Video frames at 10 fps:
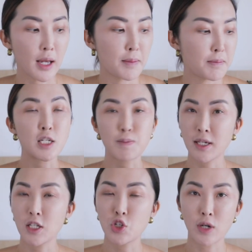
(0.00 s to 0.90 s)
And just
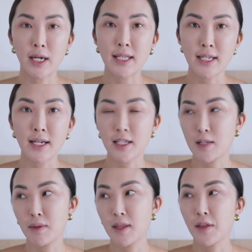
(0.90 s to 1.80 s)
because it's your idea
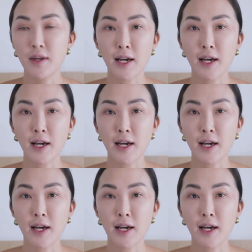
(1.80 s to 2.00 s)
doesn't mean that the